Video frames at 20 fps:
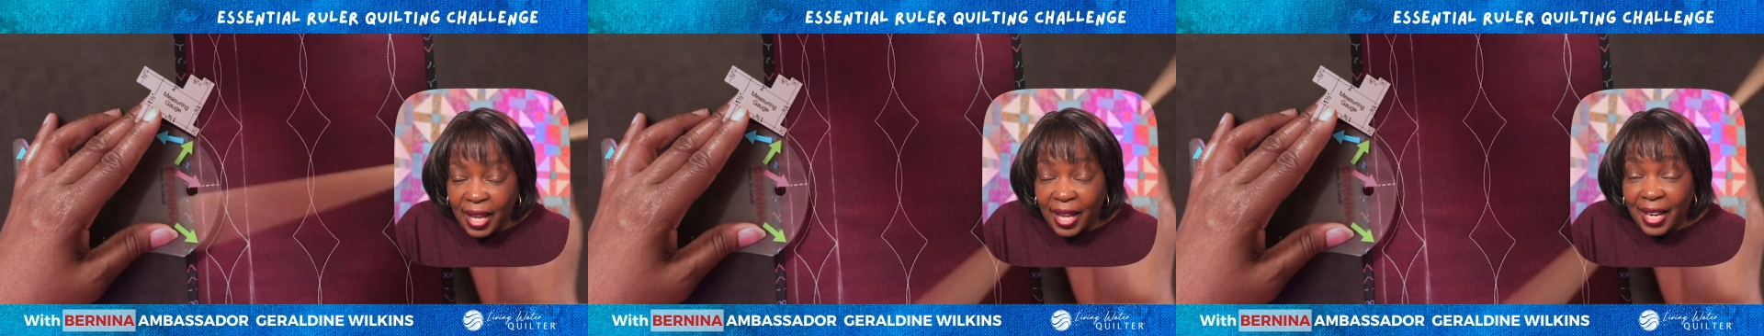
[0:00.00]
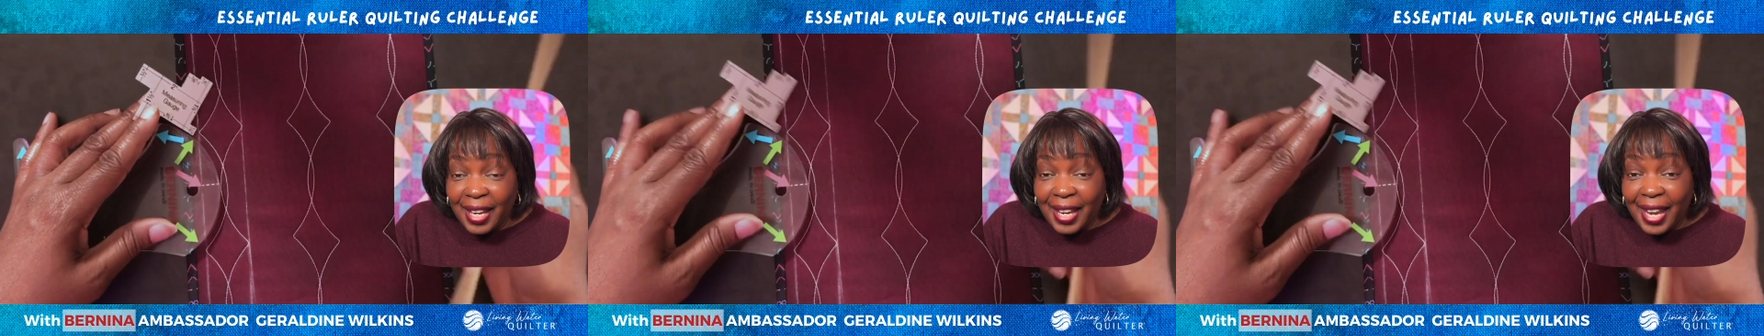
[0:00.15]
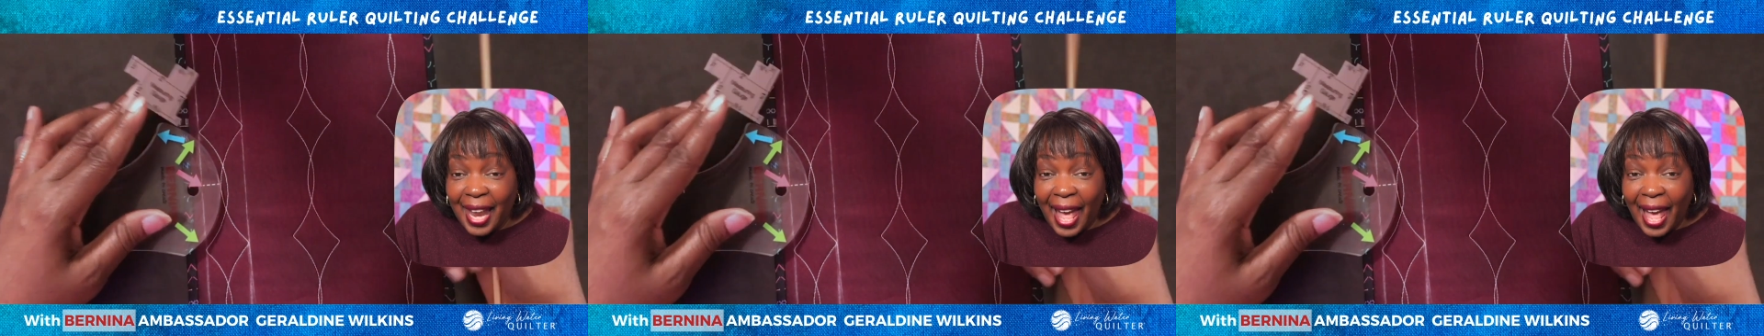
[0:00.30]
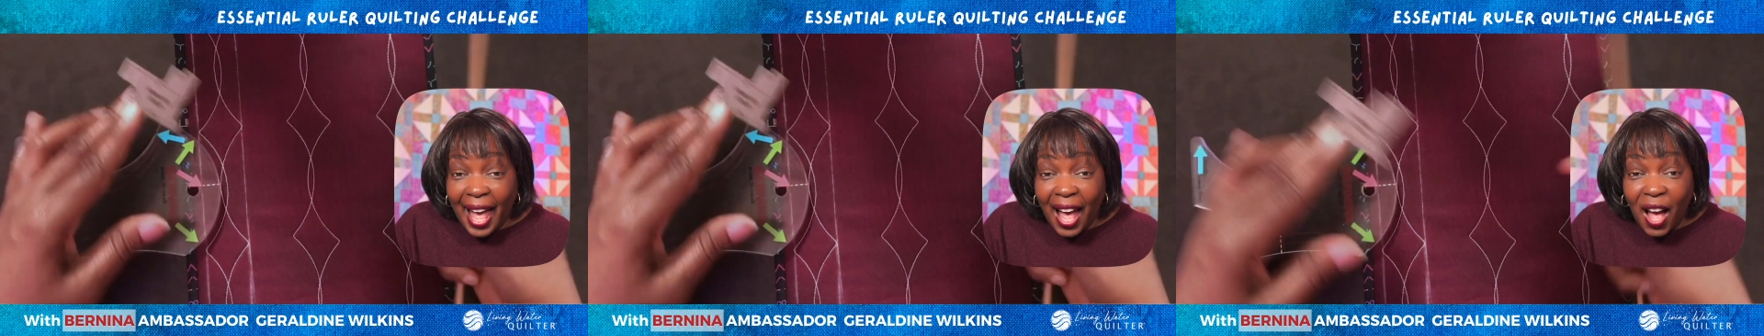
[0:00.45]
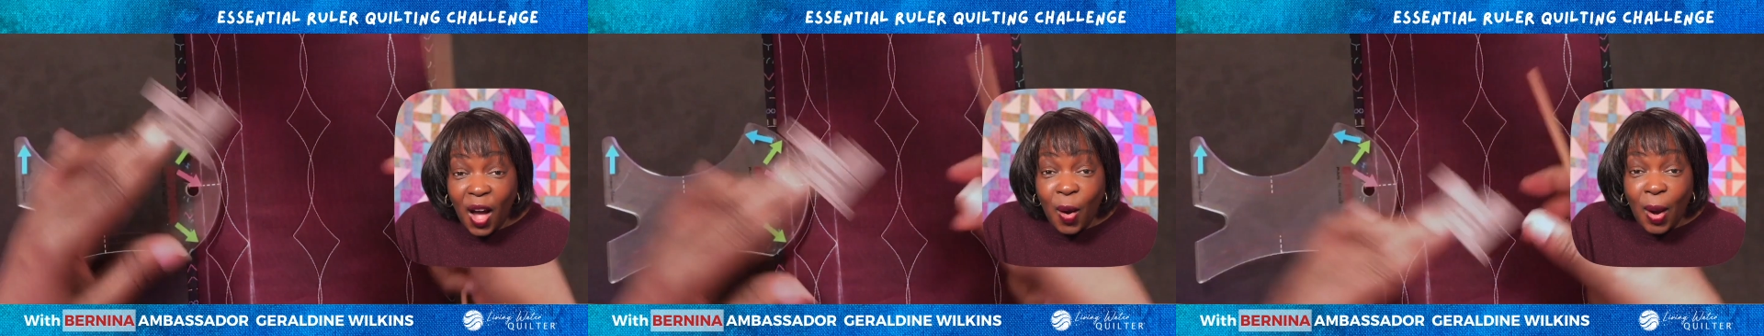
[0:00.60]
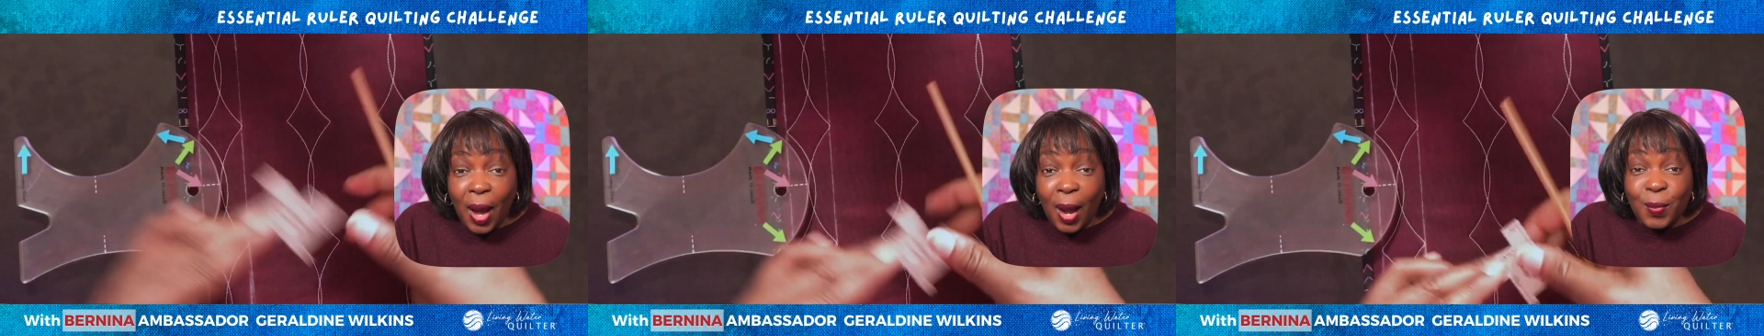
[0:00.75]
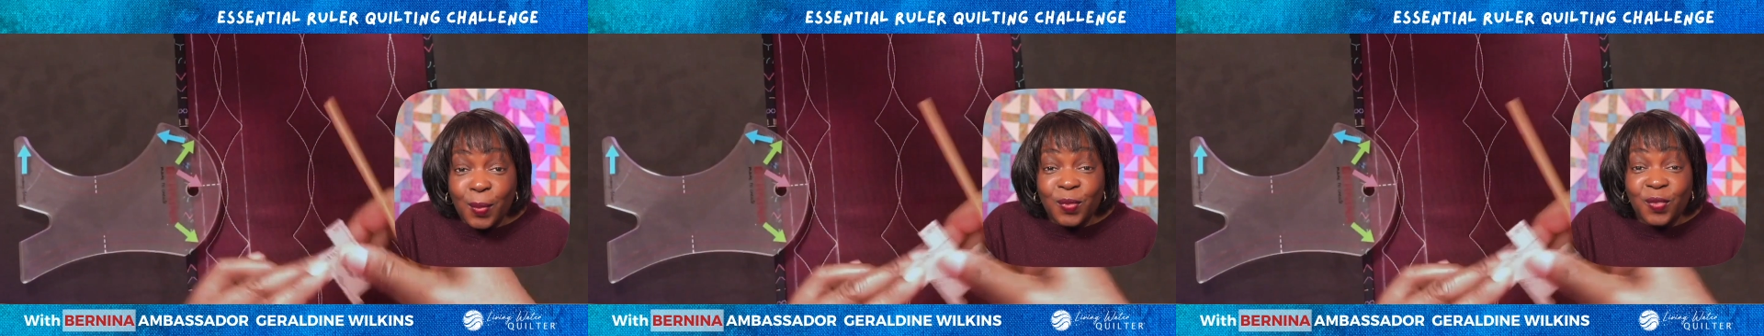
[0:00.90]
Now
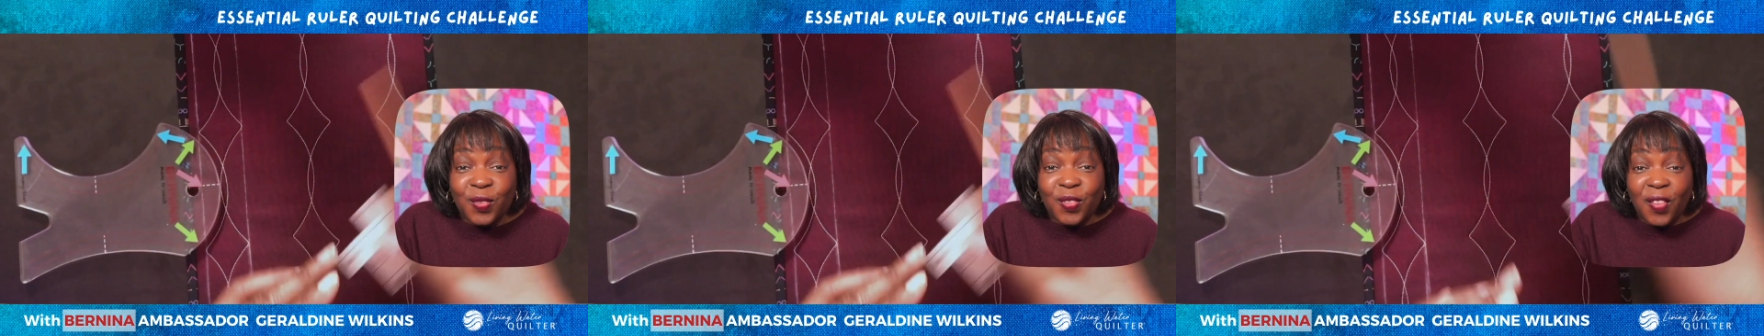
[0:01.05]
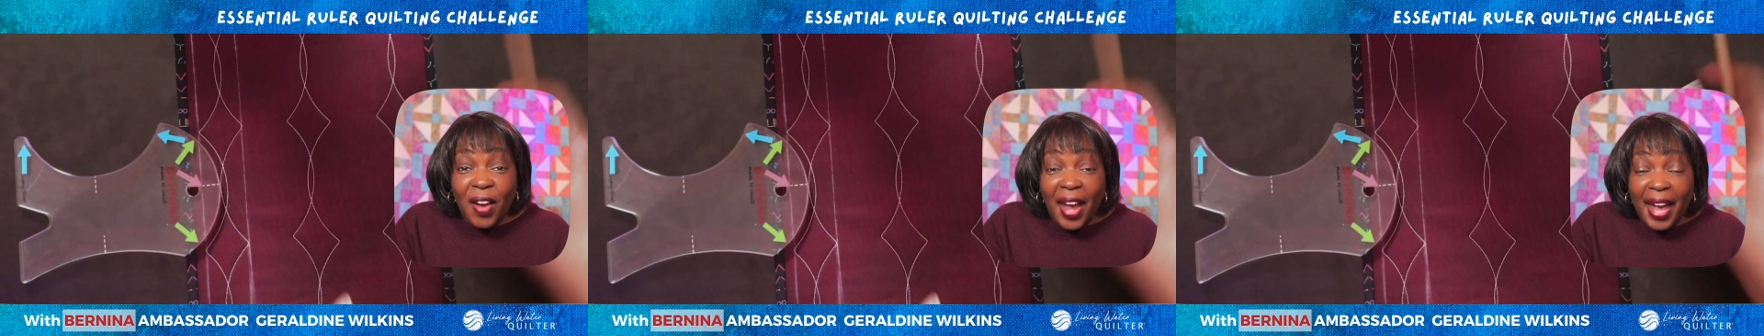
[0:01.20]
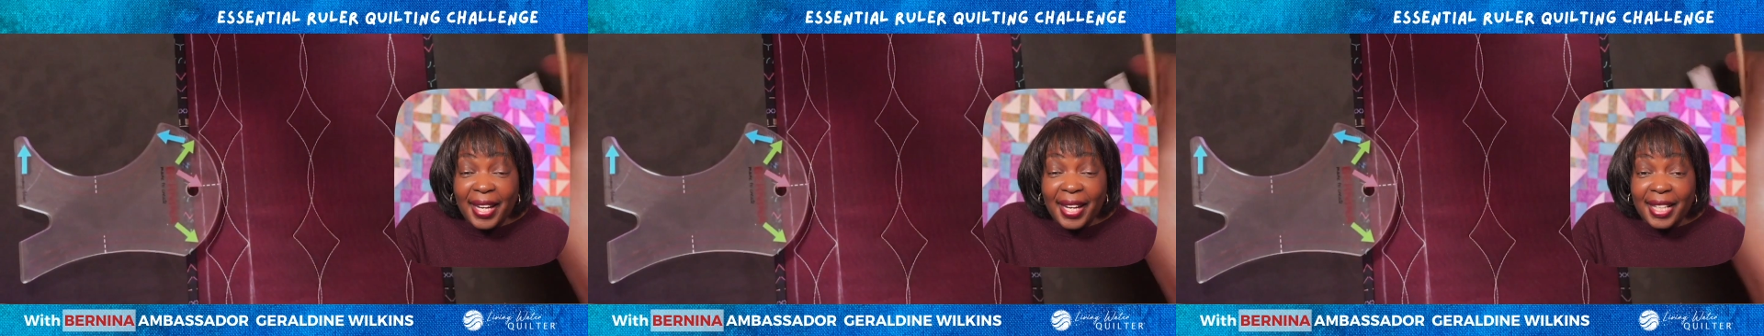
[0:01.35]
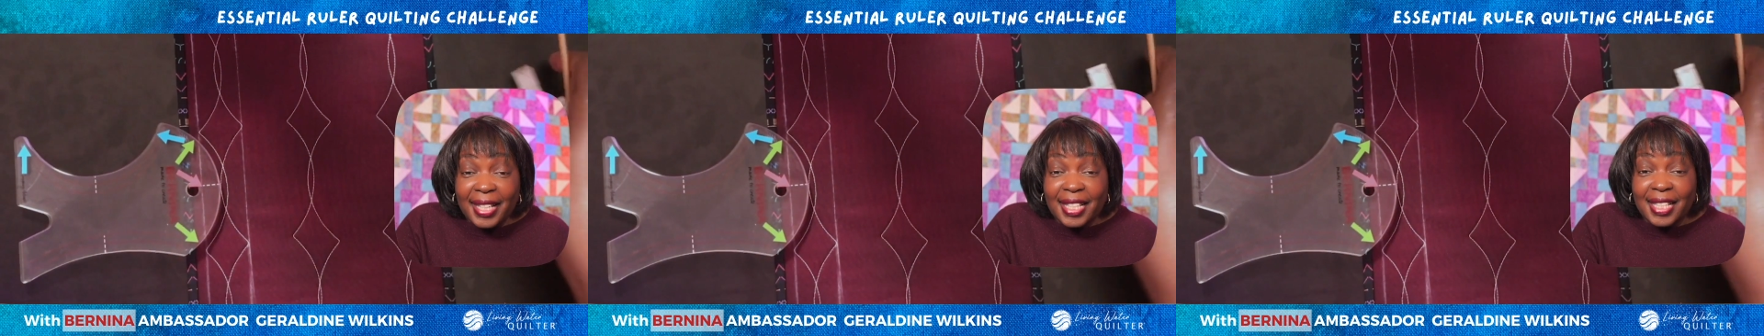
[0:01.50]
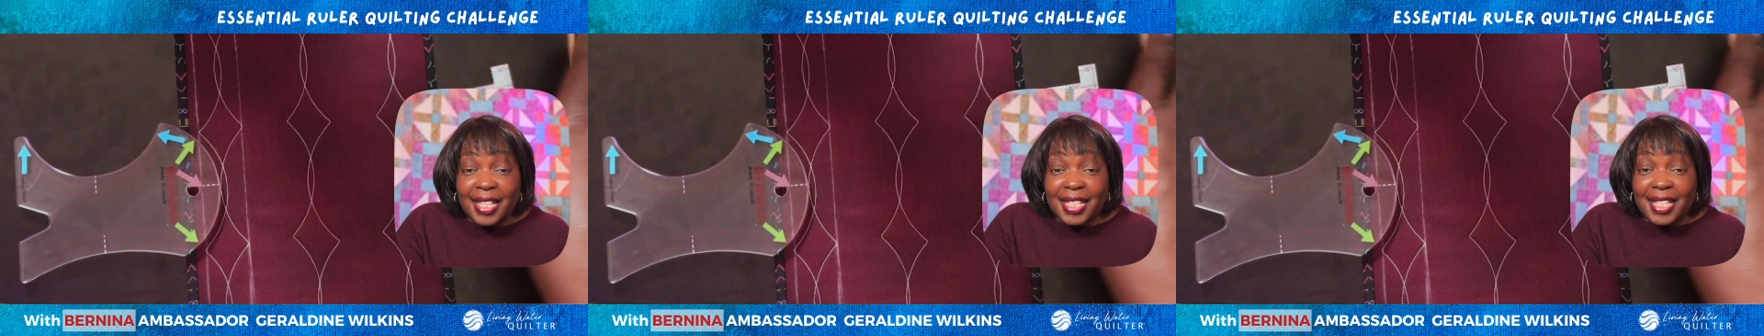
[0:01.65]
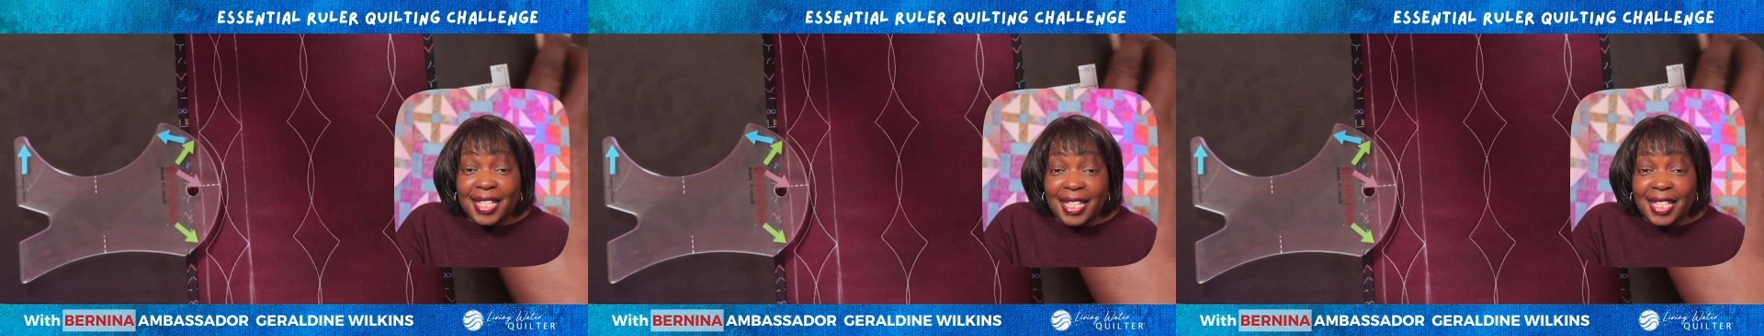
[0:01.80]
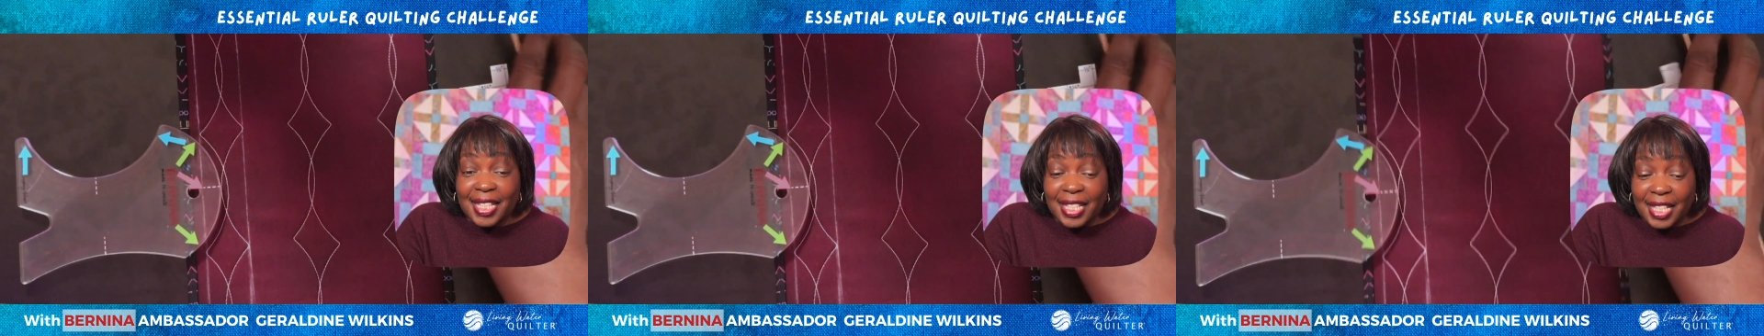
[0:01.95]
I'm ready to
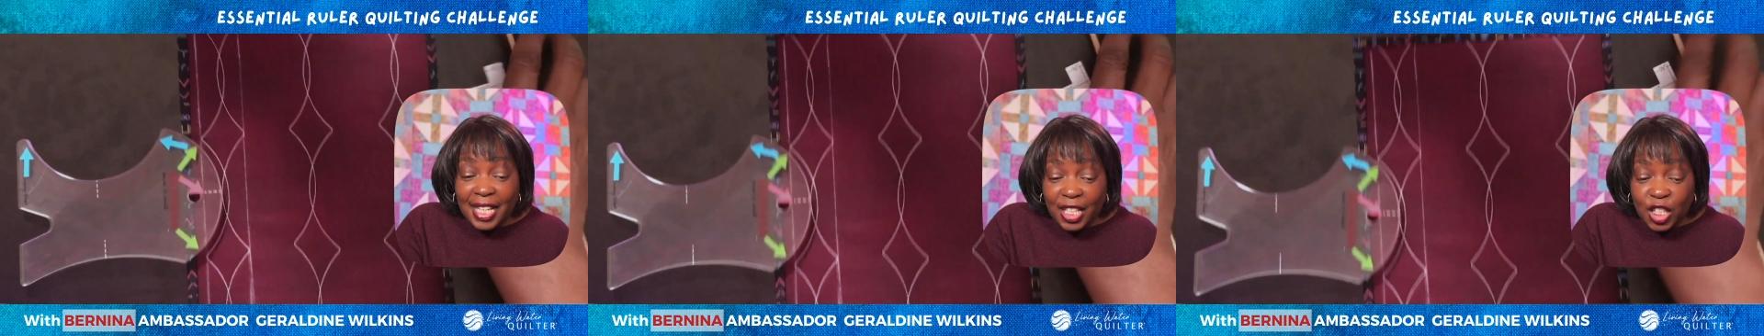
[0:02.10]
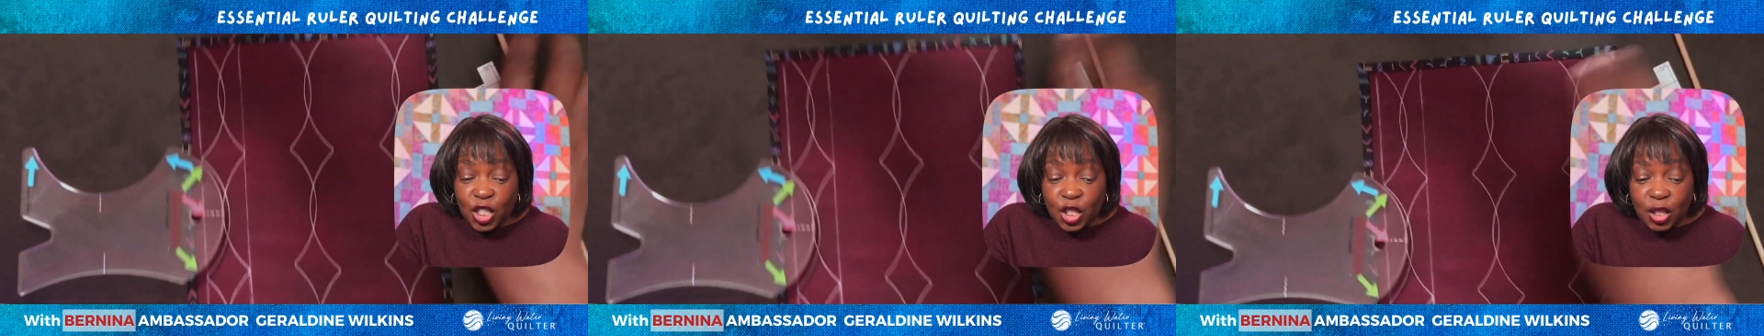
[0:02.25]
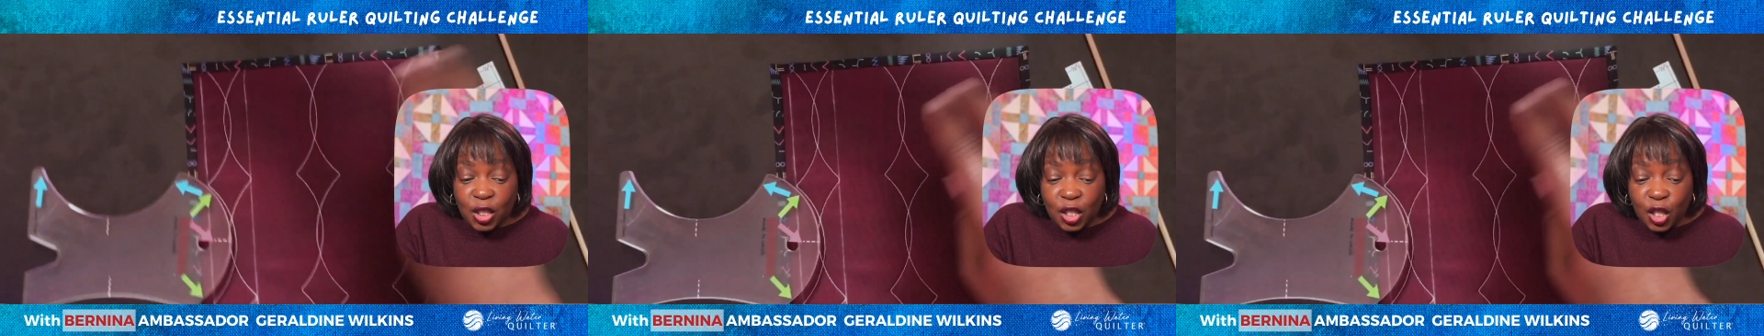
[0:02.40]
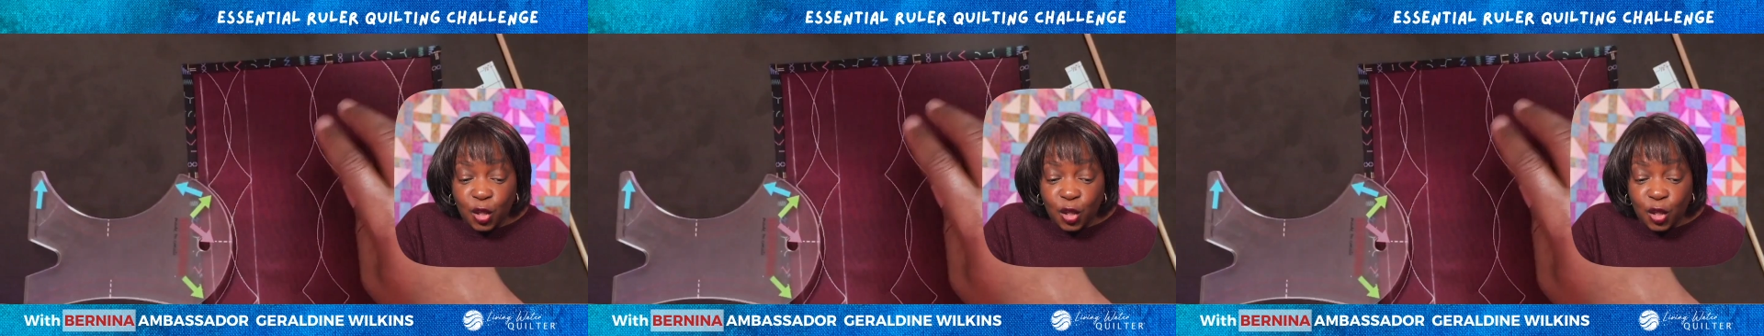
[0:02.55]
stitch